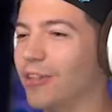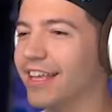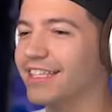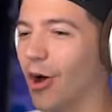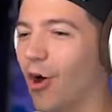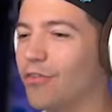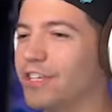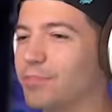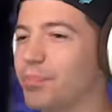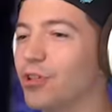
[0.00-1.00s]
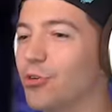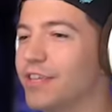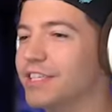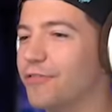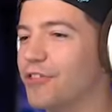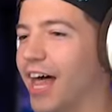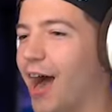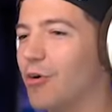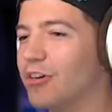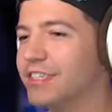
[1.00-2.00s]
I don't like is all this blue. These
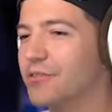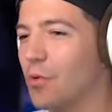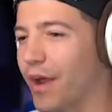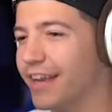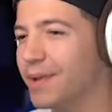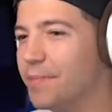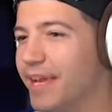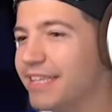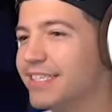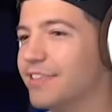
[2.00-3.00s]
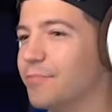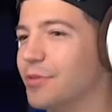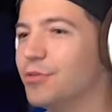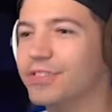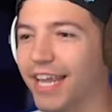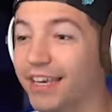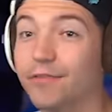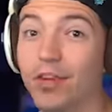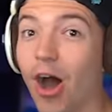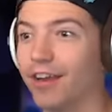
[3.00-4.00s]
flowers and random pieces of blue sand
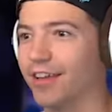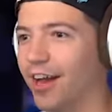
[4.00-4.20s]
have gotta